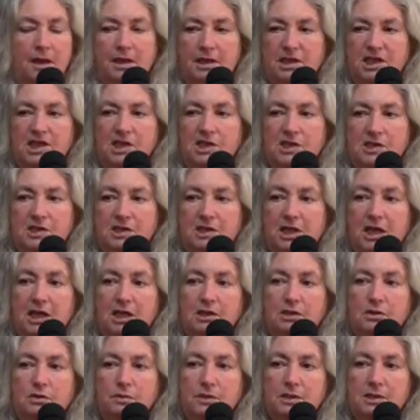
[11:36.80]
is
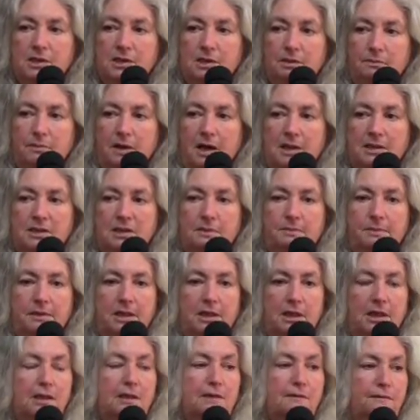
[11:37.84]
dangerous and
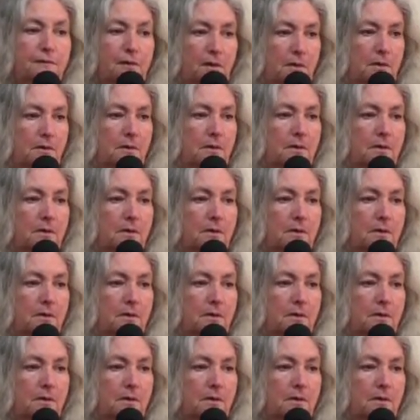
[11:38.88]
possibly evil.